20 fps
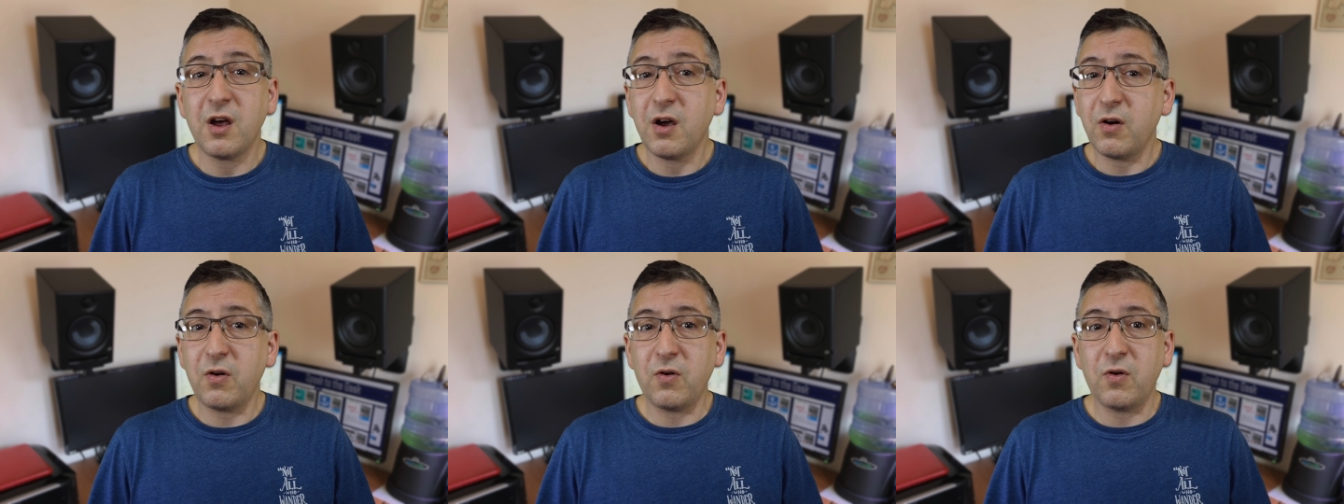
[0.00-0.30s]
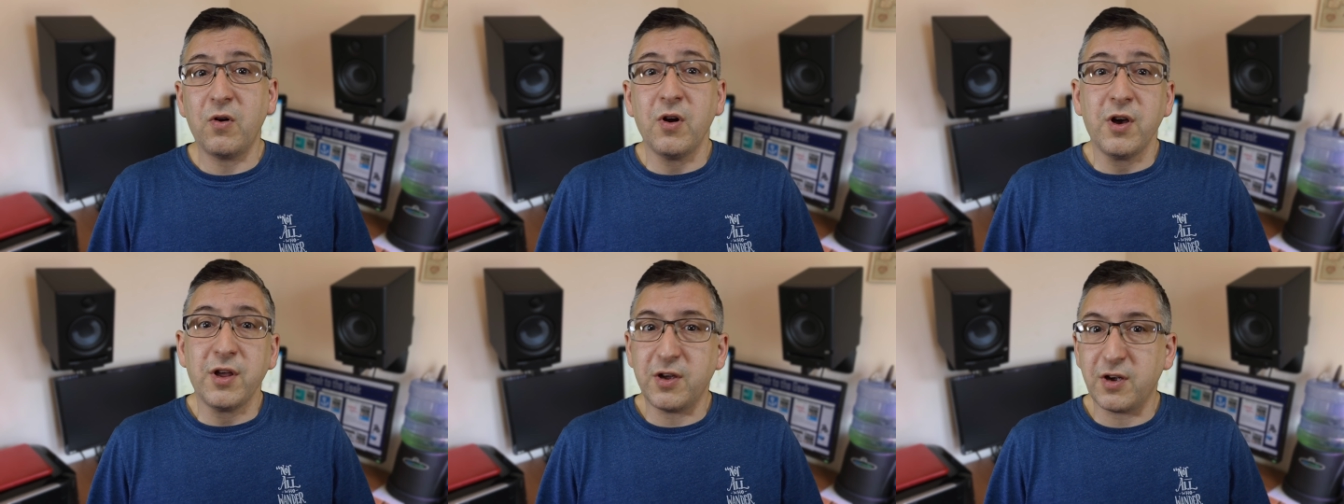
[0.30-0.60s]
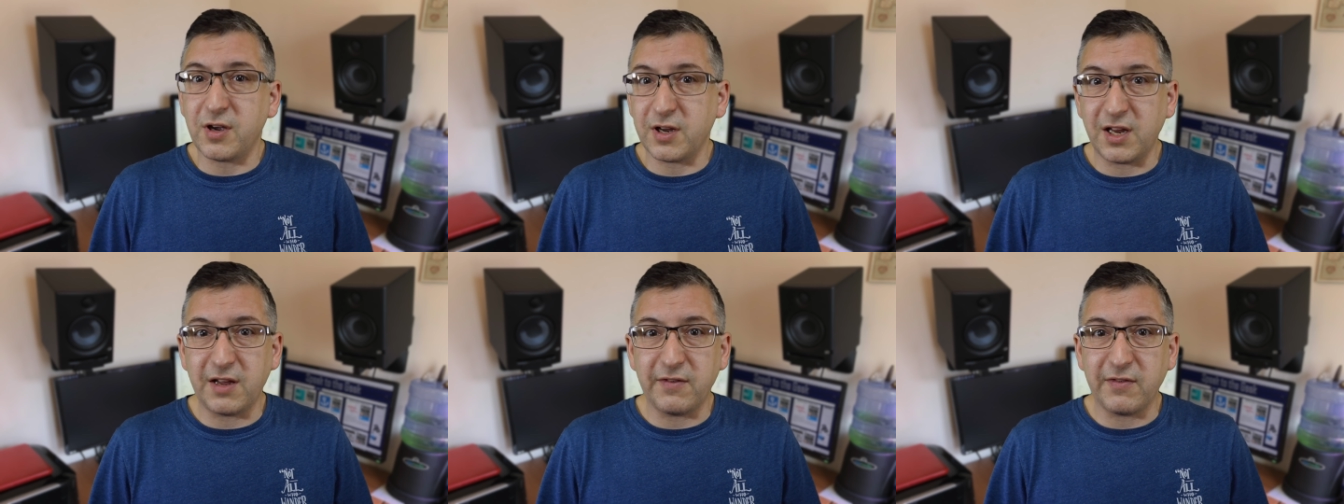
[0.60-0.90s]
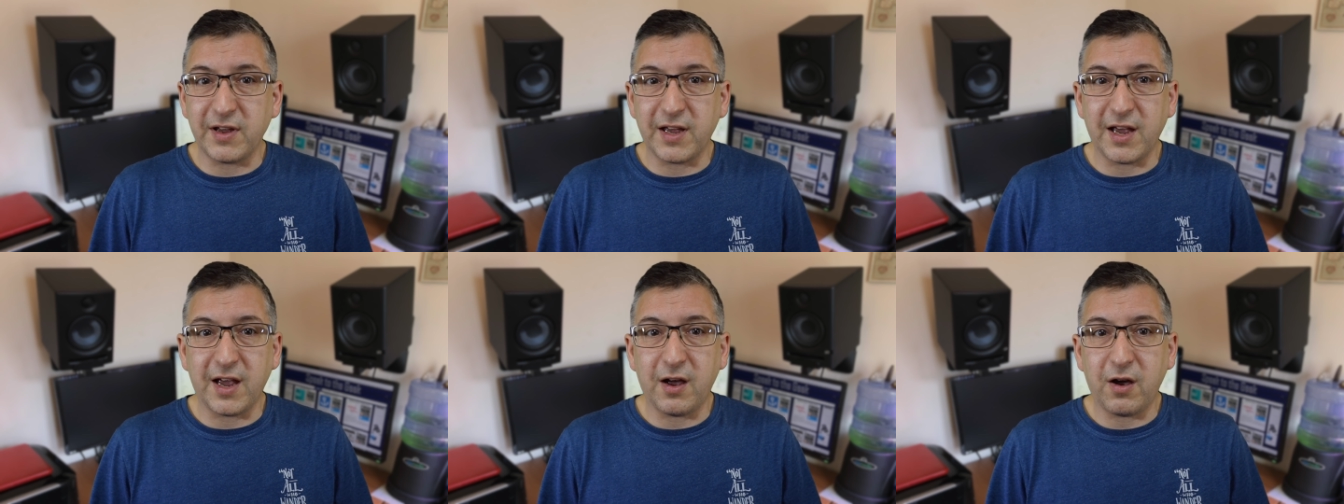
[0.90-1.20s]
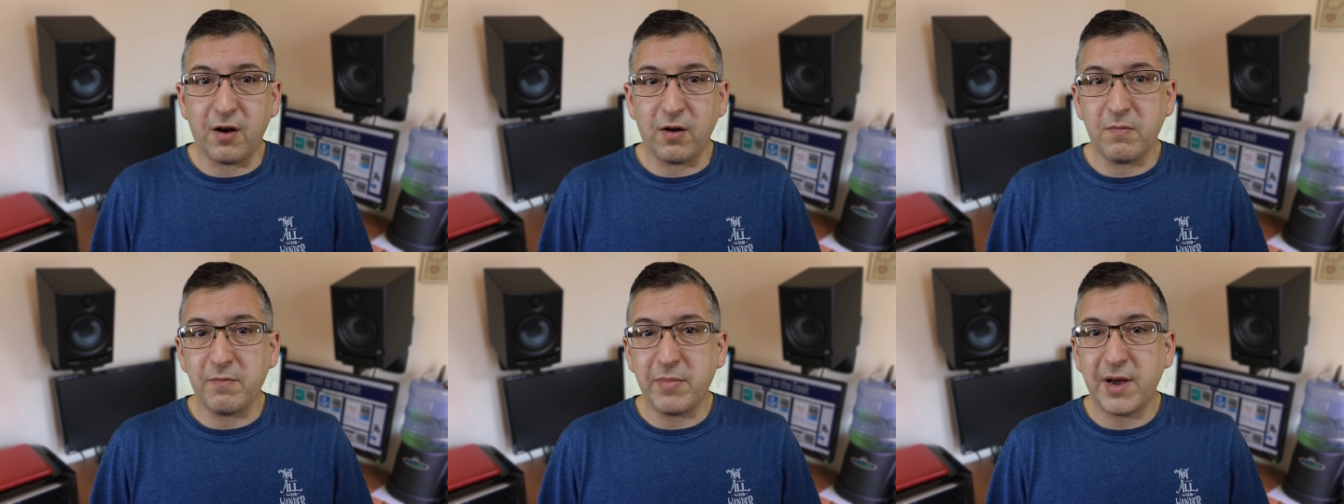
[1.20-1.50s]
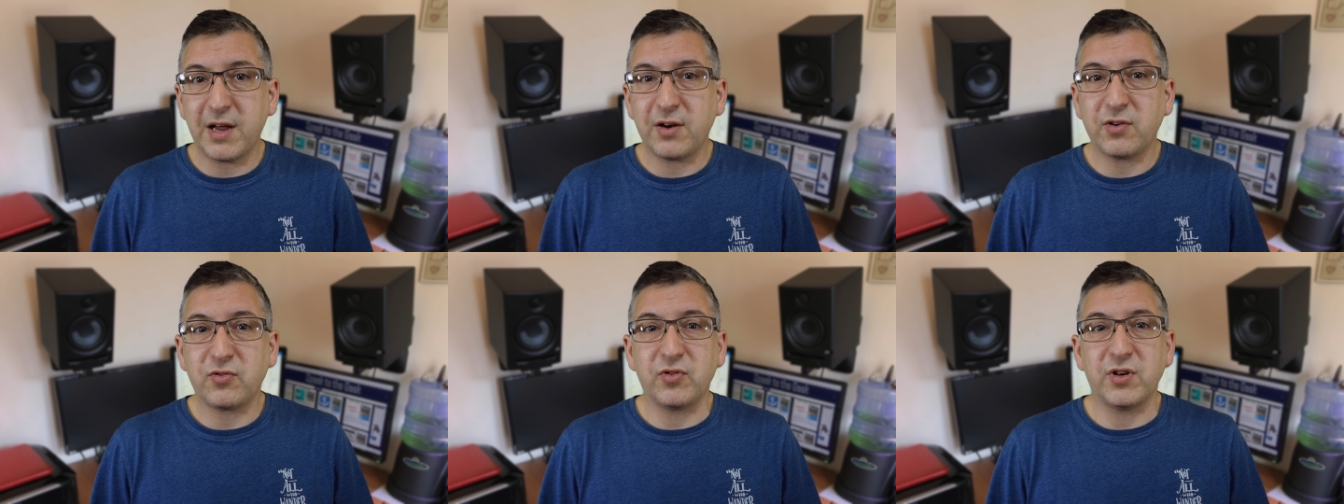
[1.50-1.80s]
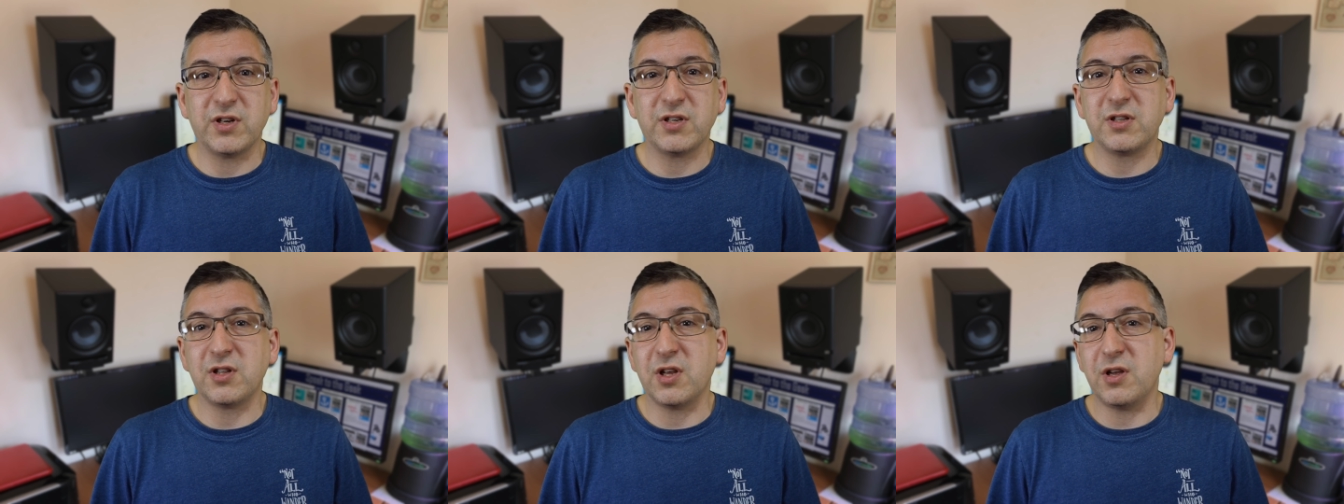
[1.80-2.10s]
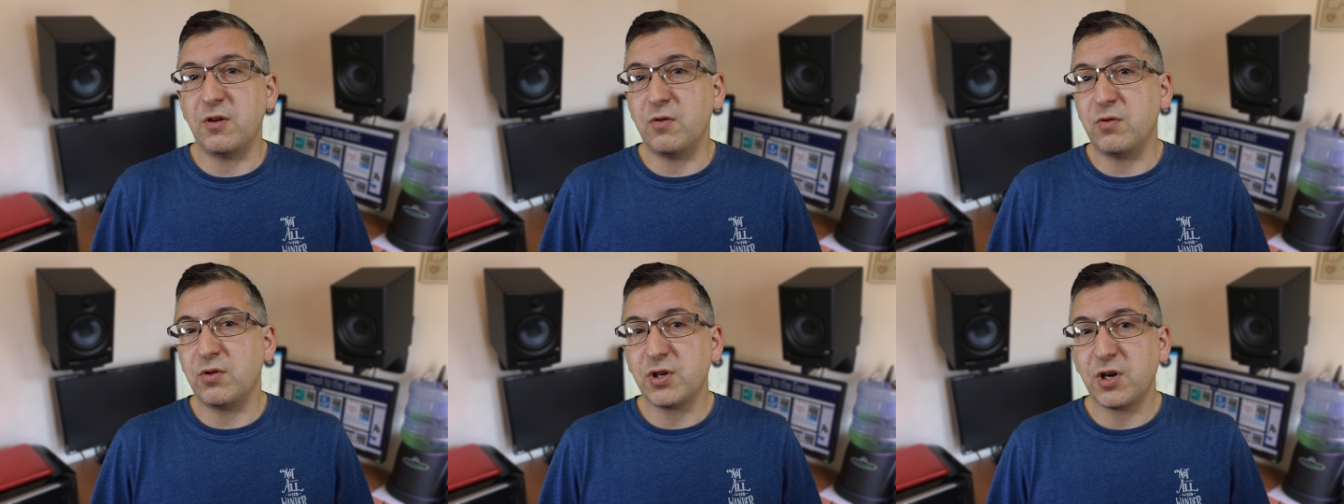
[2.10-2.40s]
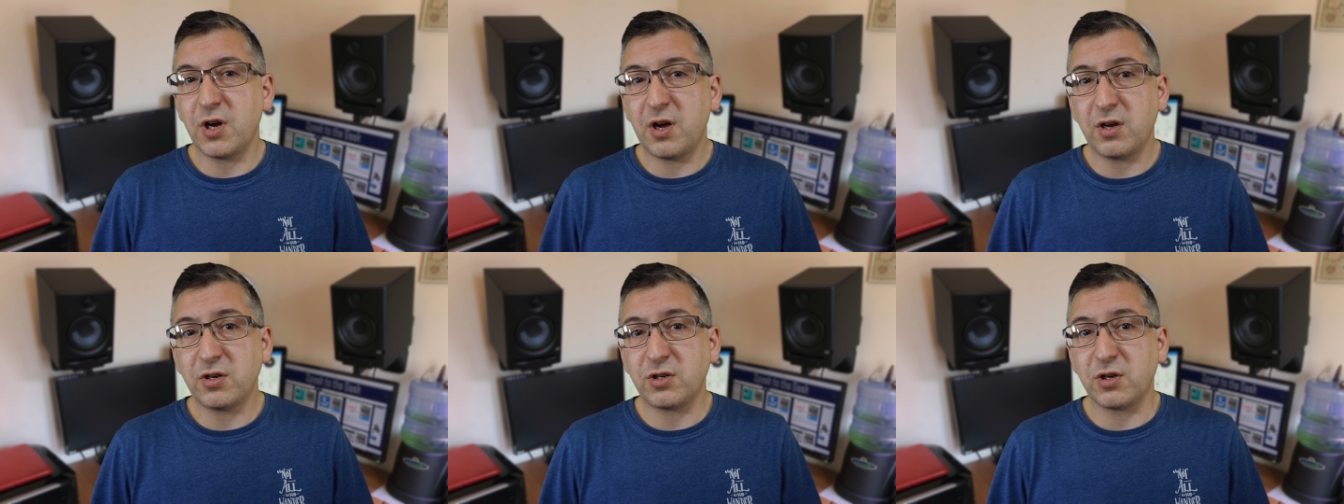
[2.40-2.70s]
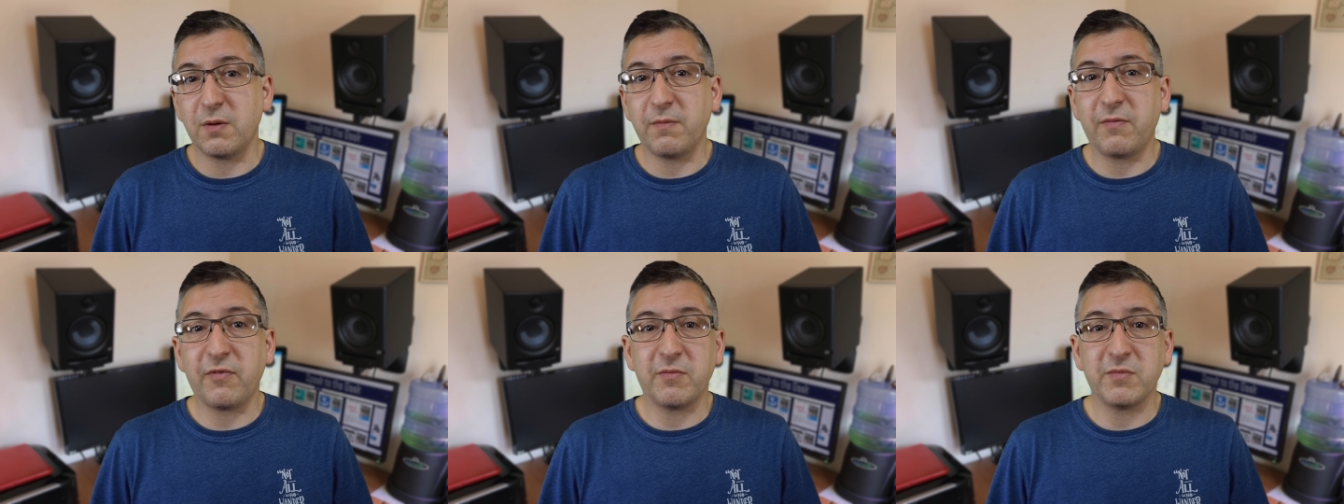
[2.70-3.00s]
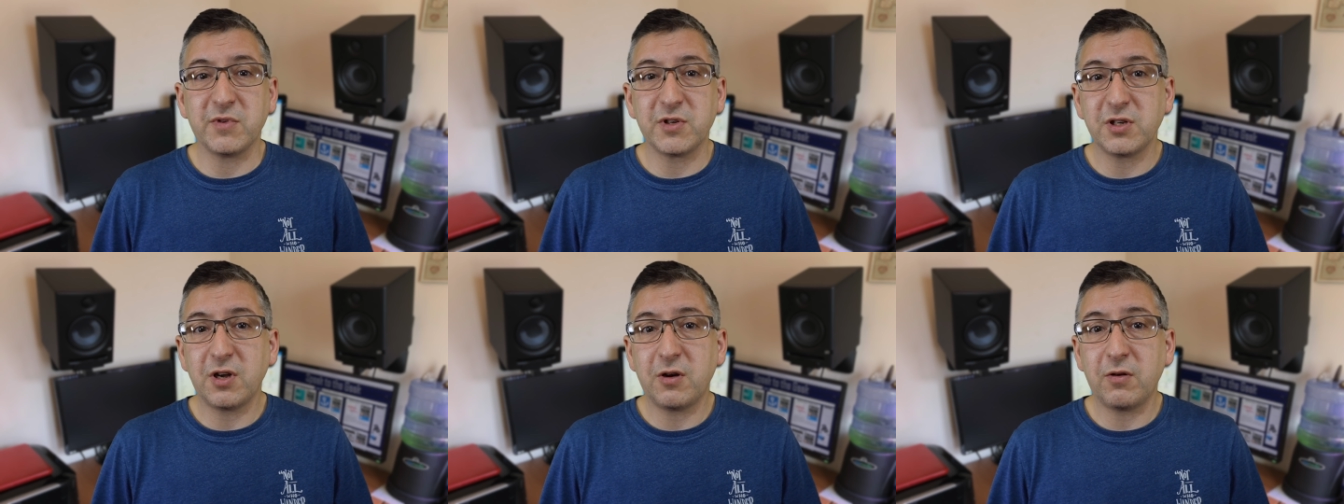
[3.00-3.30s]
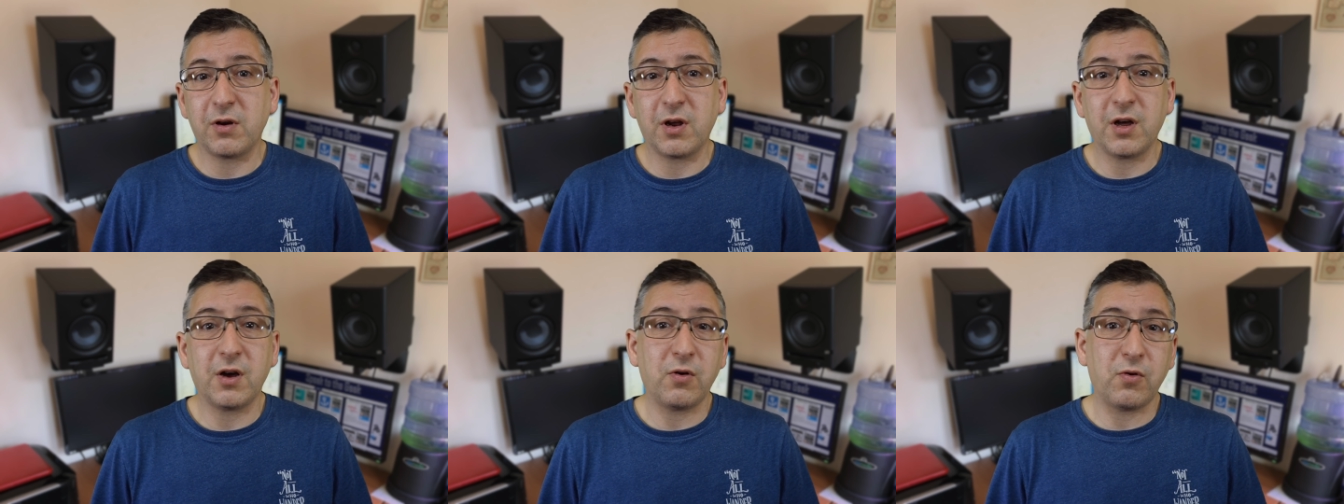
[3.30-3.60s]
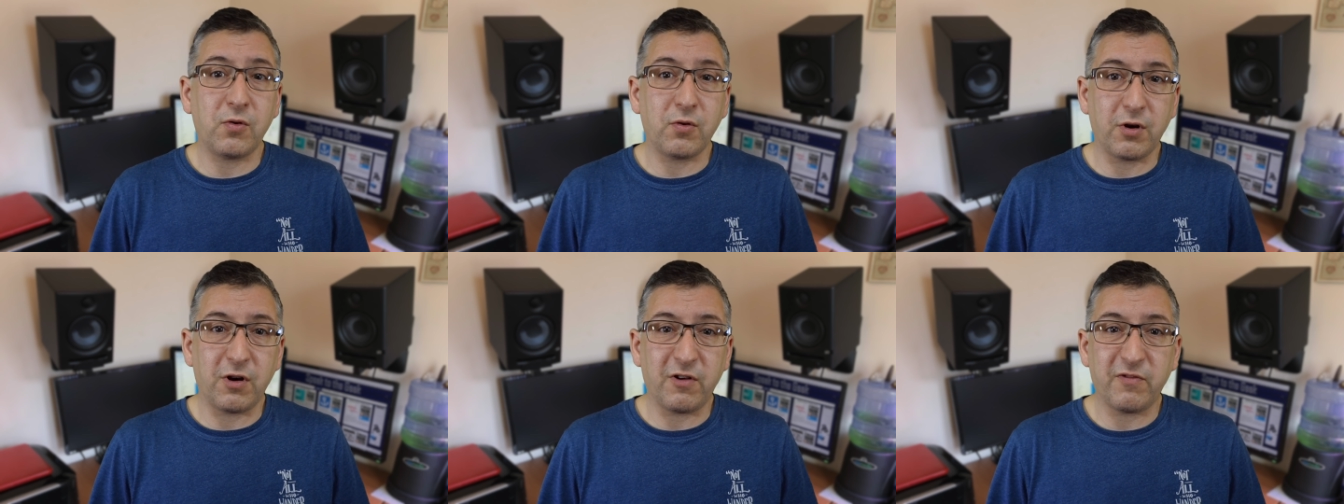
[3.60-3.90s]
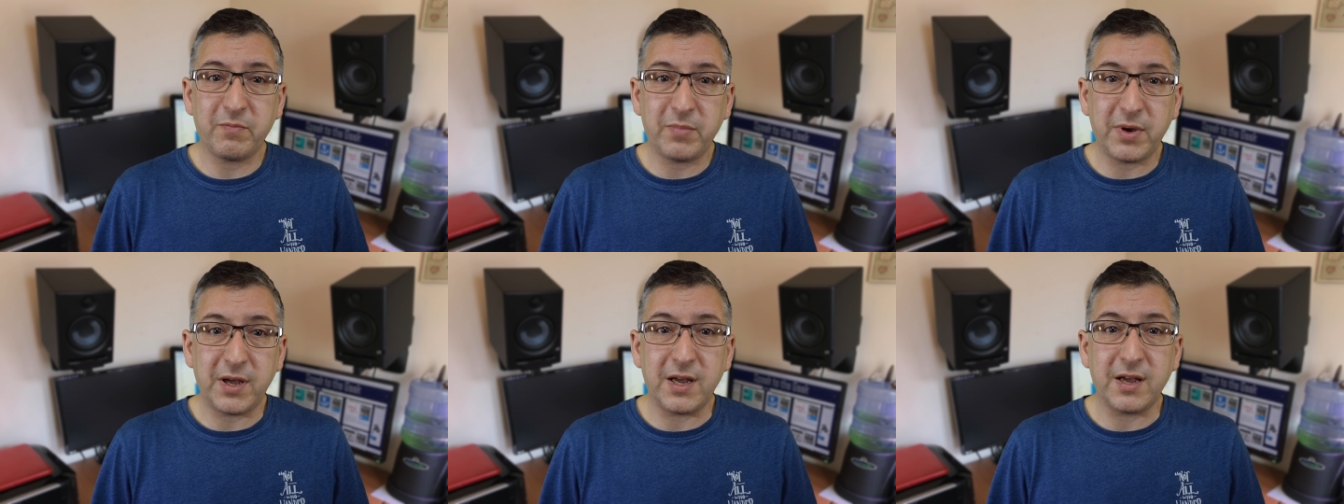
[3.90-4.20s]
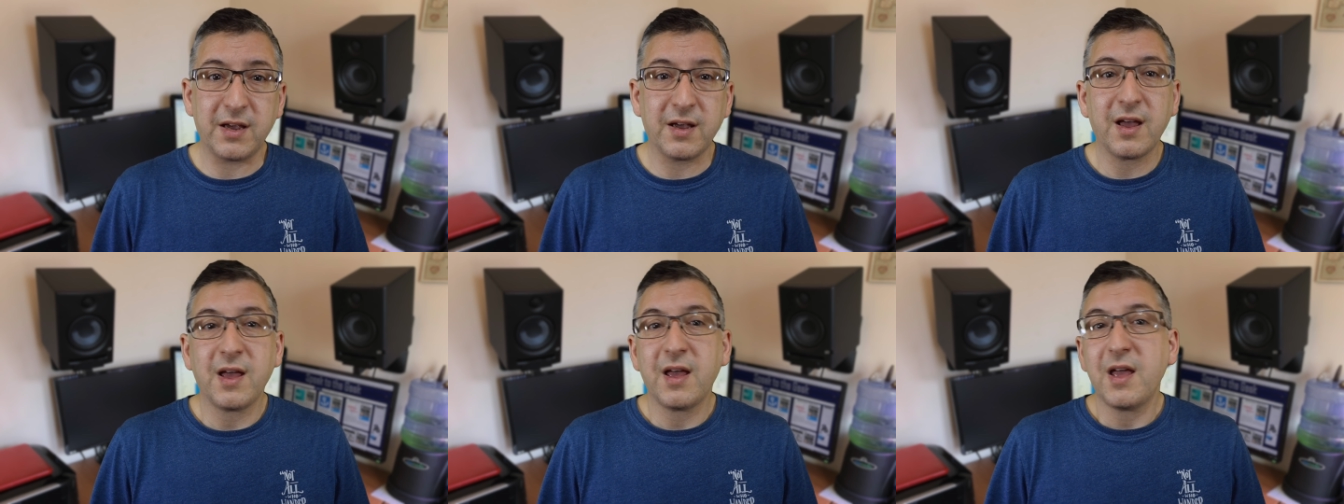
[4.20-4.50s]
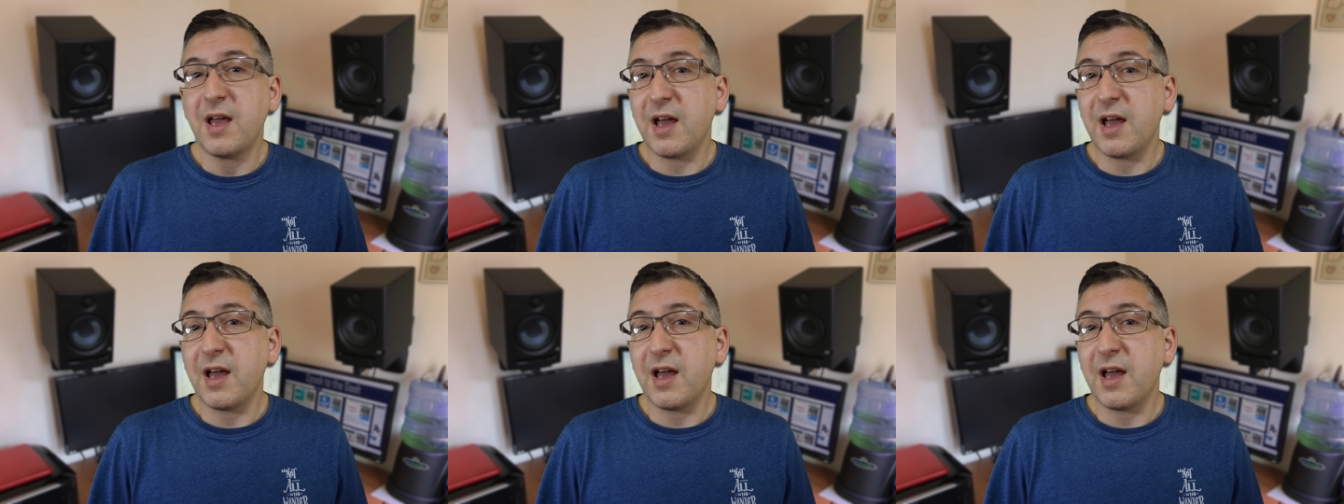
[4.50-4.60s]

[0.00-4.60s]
Or you could even get home batteries that you charge up from solar or off-peak